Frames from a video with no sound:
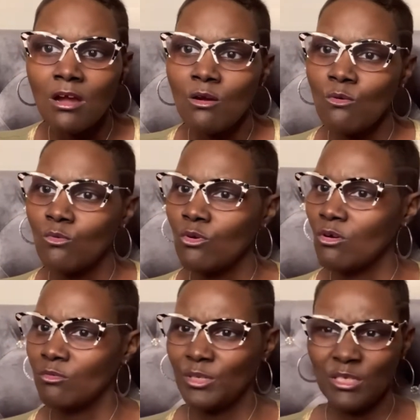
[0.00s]
Or
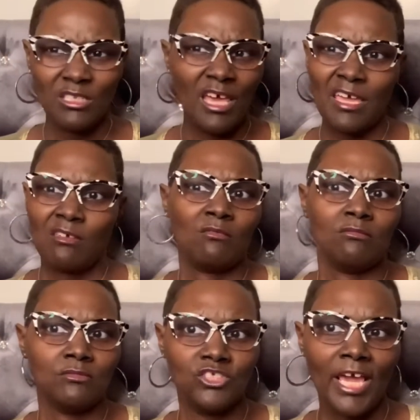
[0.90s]
would it like
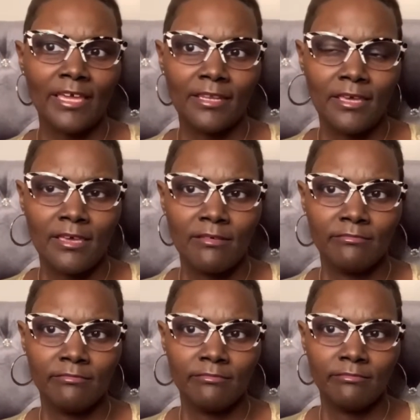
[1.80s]
jack it up?
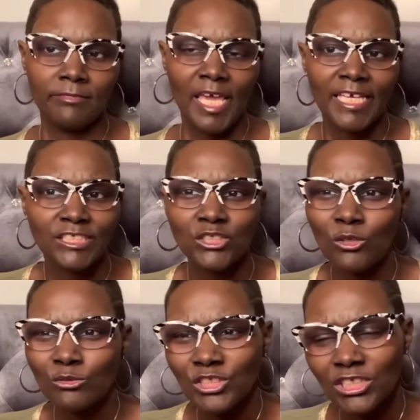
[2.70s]
And so
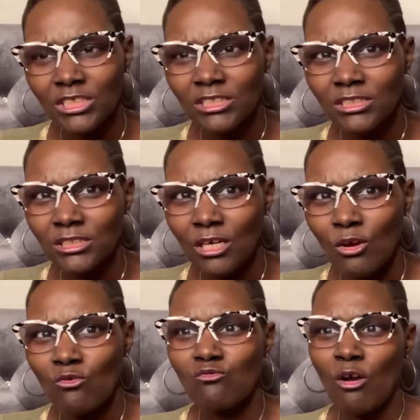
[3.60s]
she's
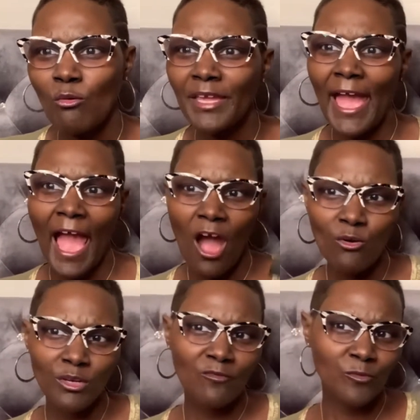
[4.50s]
growing out
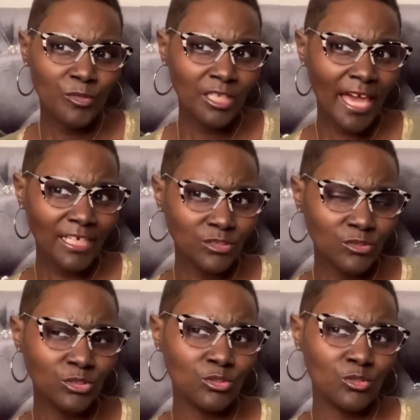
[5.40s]
of a relaxer.
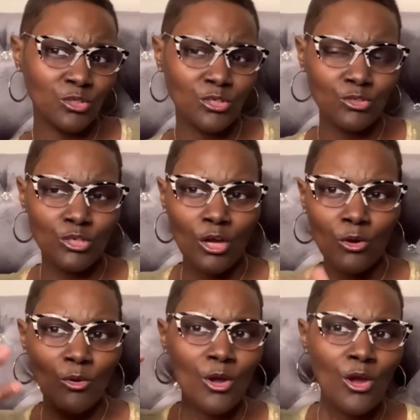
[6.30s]
So there, you know,
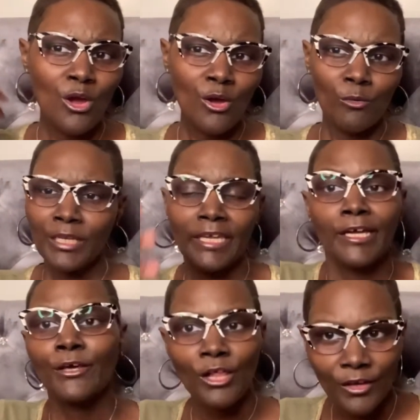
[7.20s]
we didn't cut
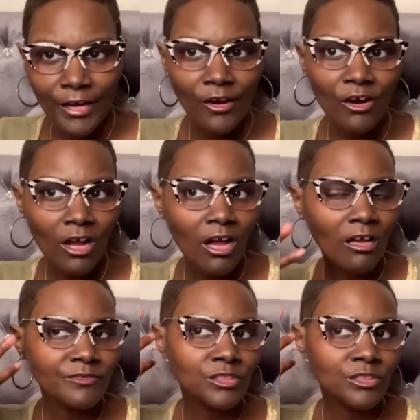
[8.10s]
all her hair off. So